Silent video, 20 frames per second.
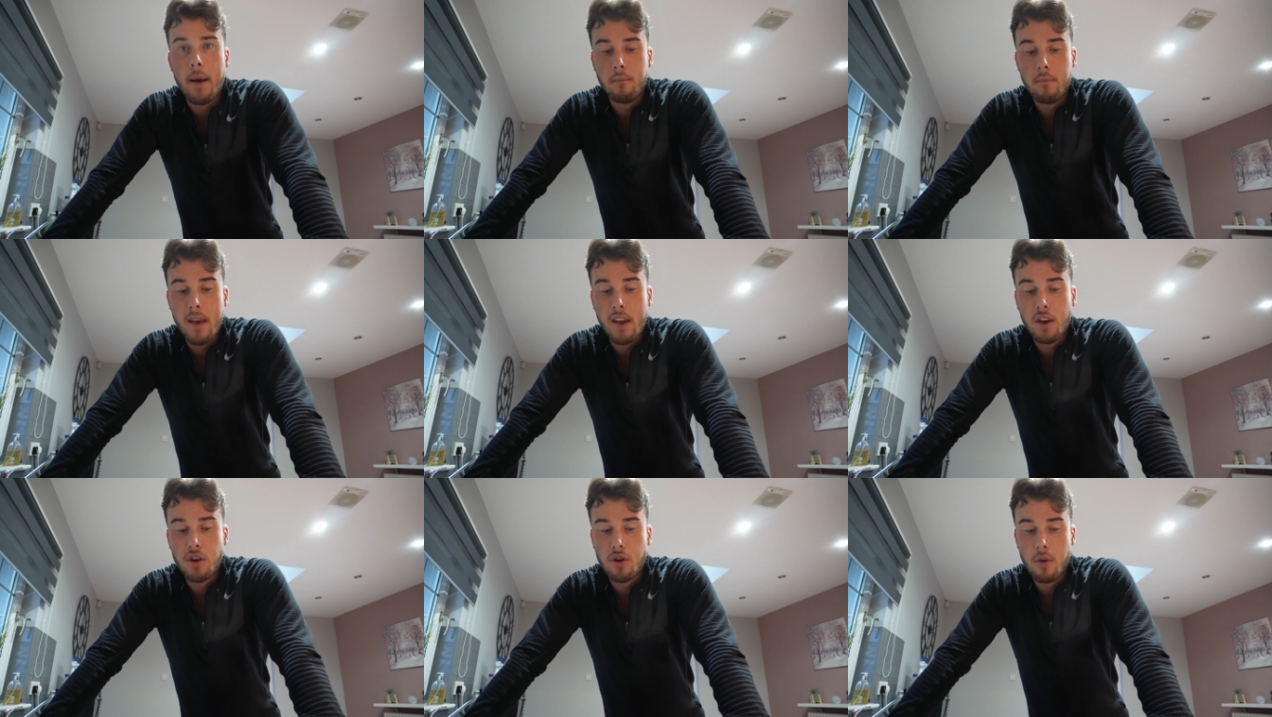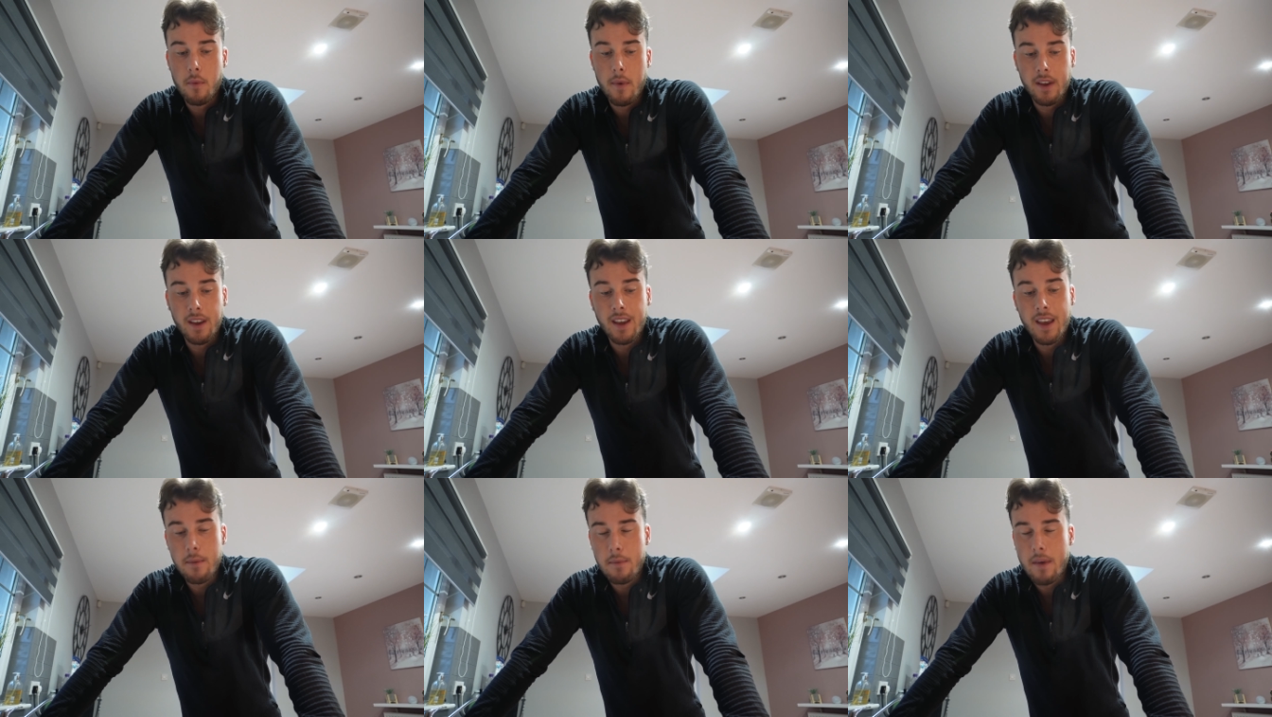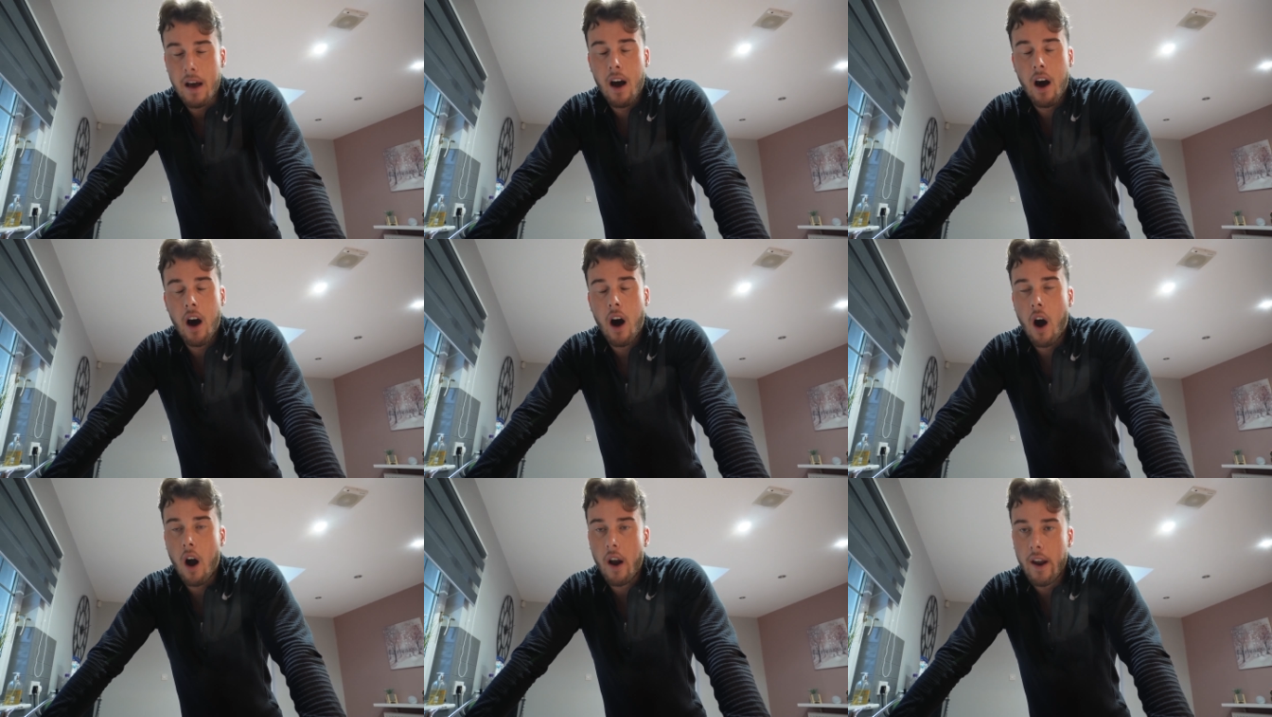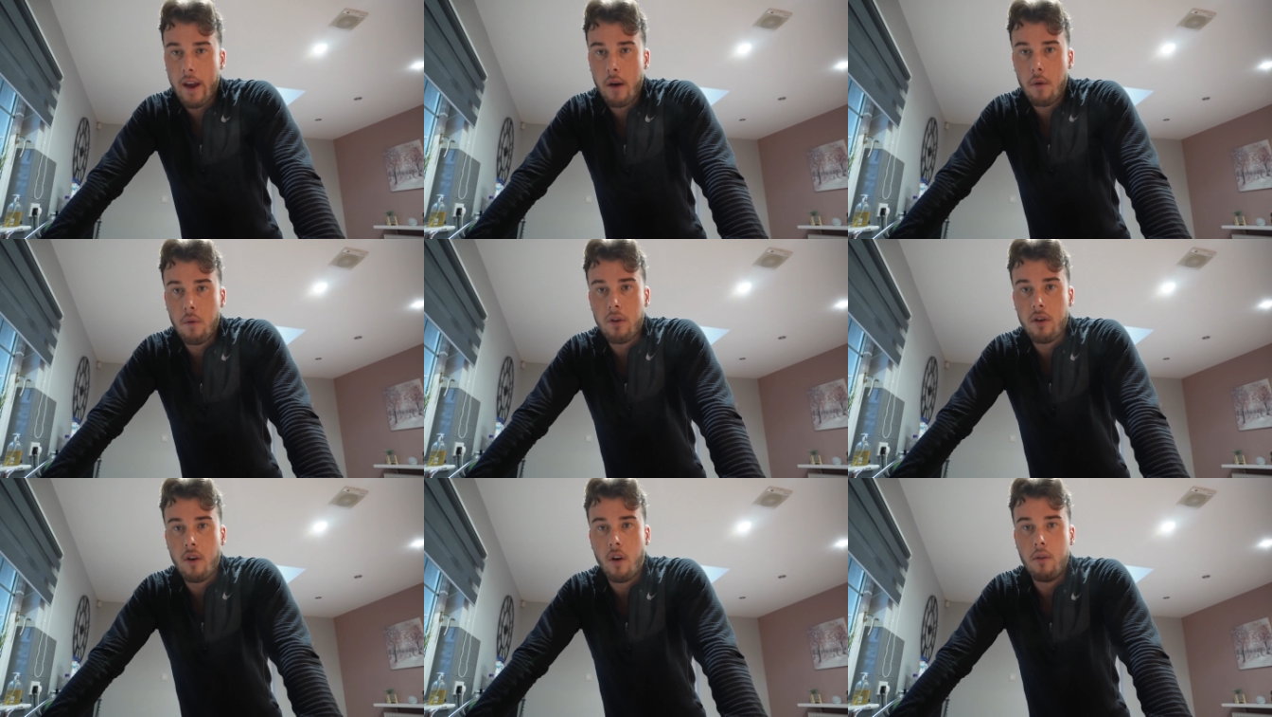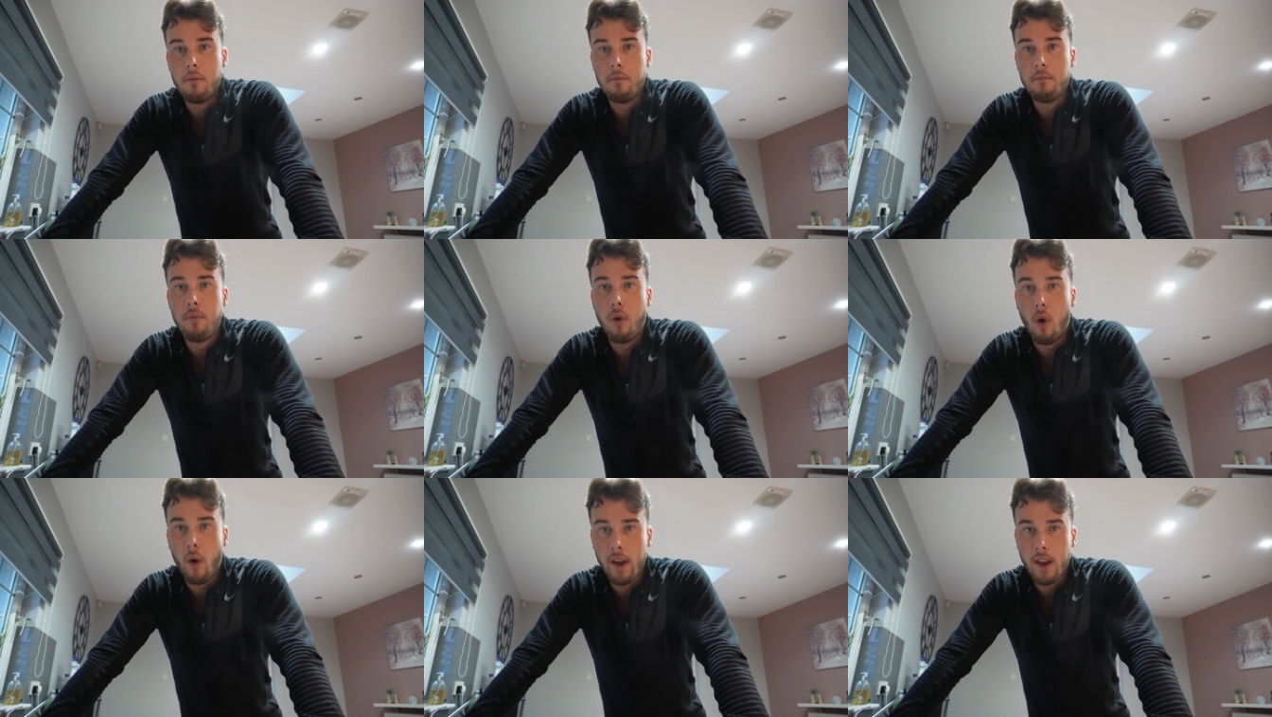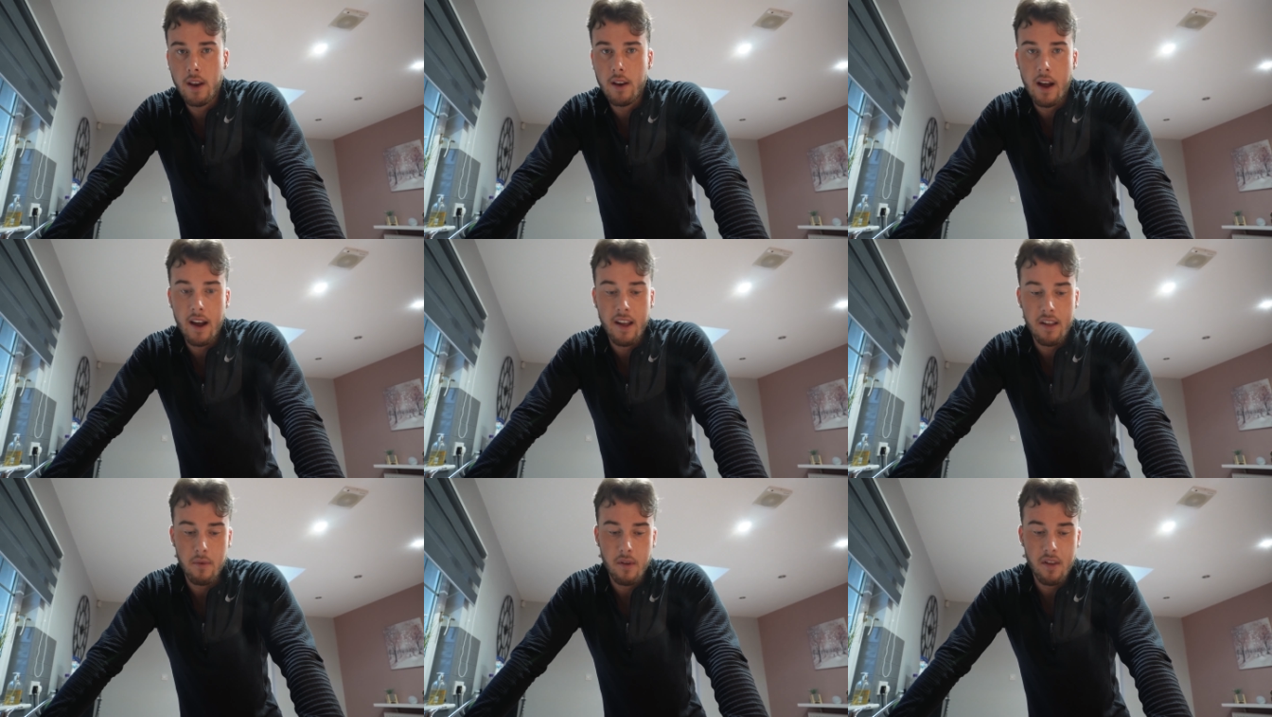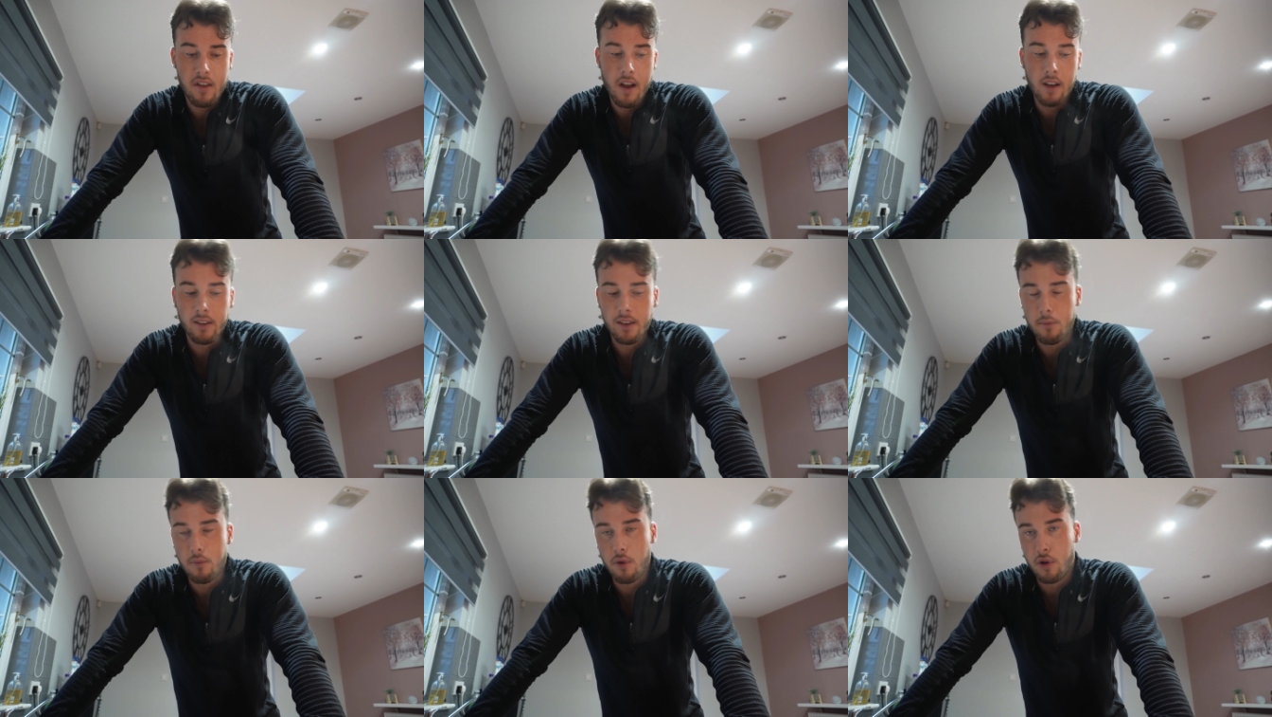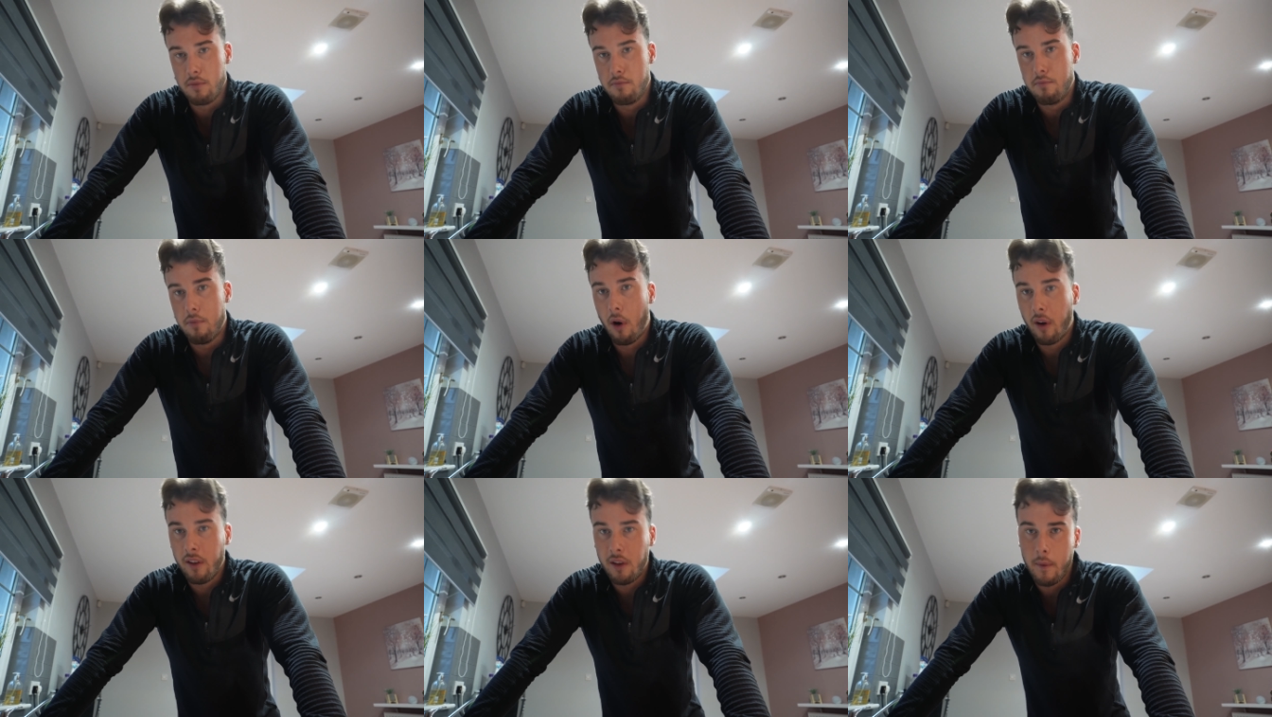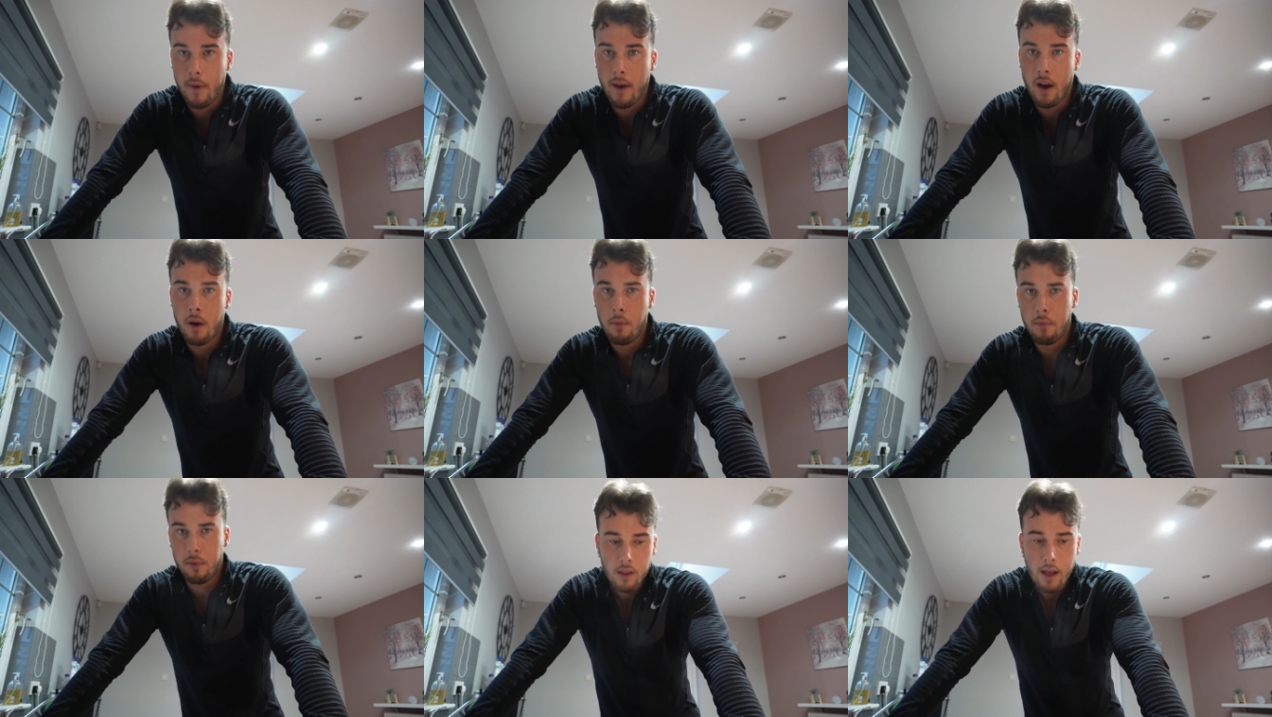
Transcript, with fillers: make sure we can keep that heart health on point as we start to push body weight up.